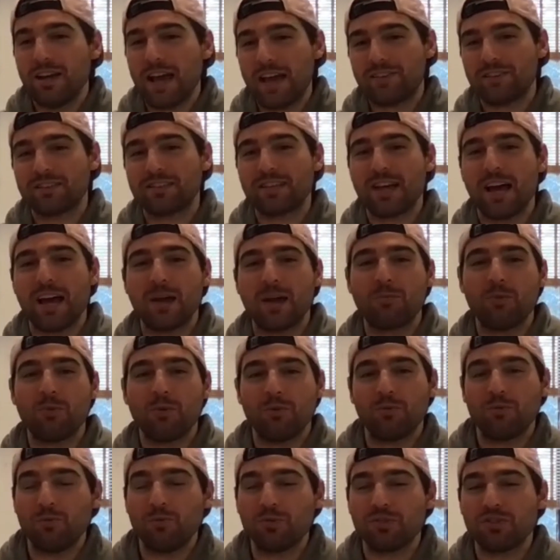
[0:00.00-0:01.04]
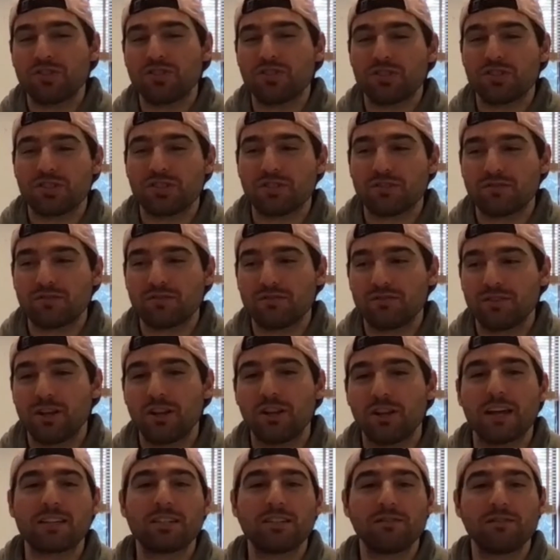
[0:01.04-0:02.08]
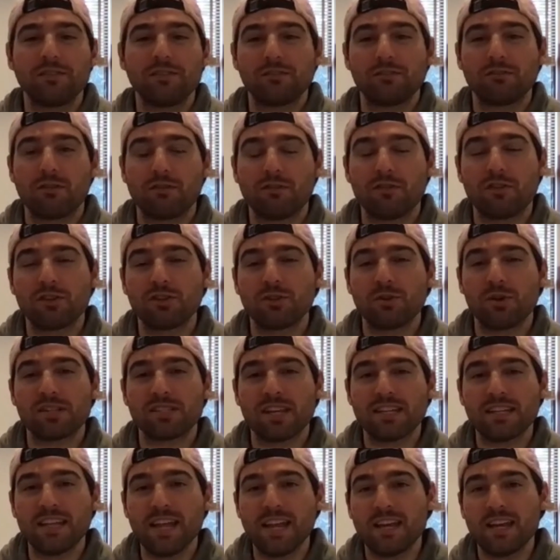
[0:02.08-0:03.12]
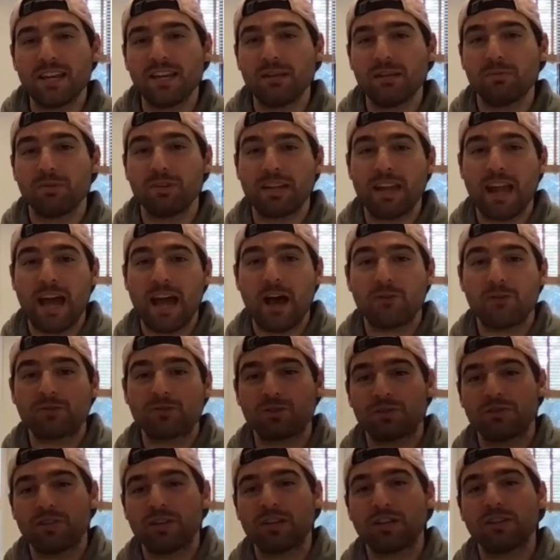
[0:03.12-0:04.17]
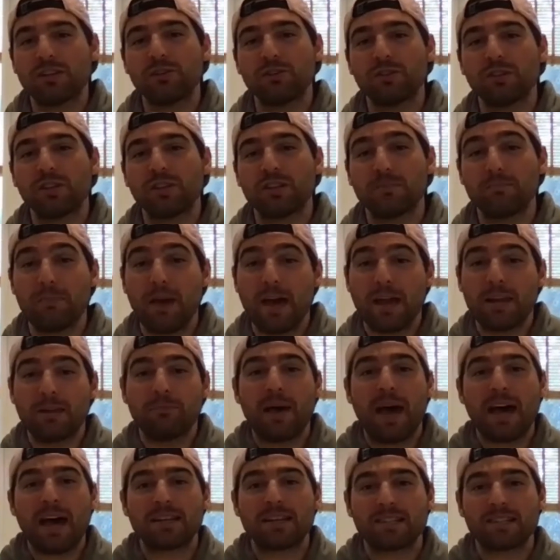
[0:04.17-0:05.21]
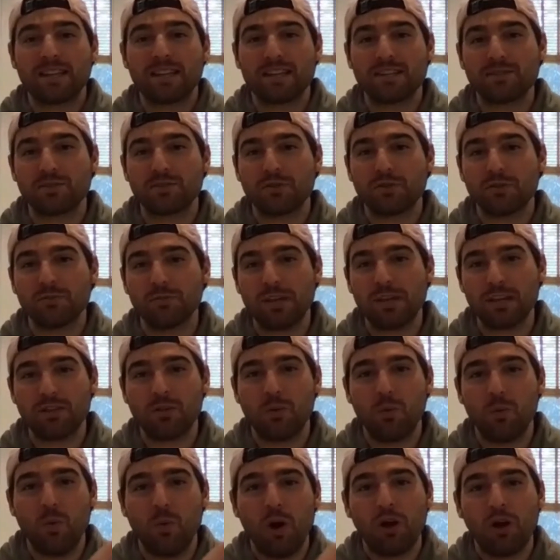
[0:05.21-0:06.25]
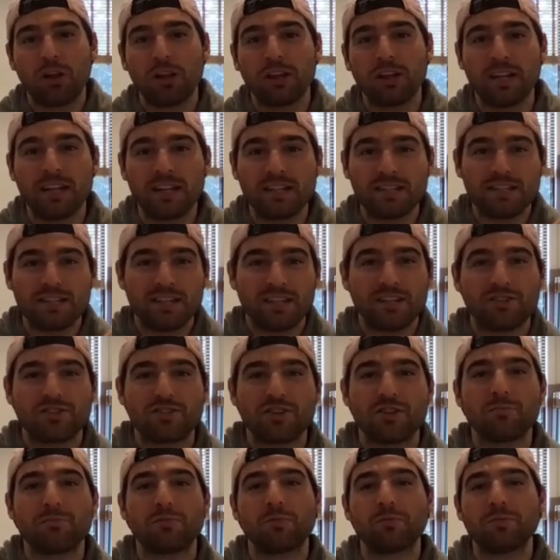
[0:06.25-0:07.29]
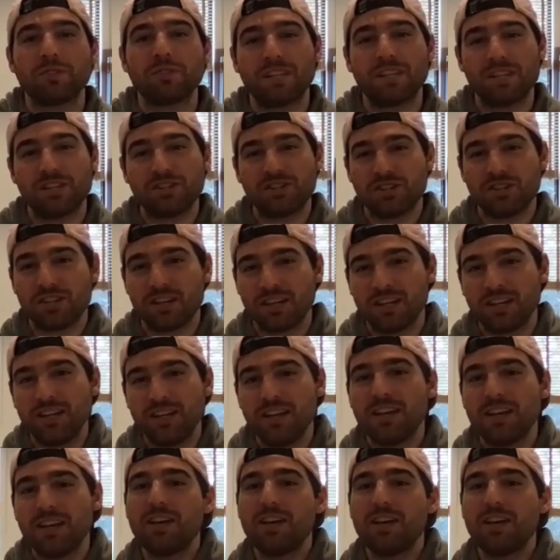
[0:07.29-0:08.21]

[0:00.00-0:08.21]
at the time, was just collectively referred to as identity, but now sort of included MetaMask as sort of being the wallet and signature implementation, and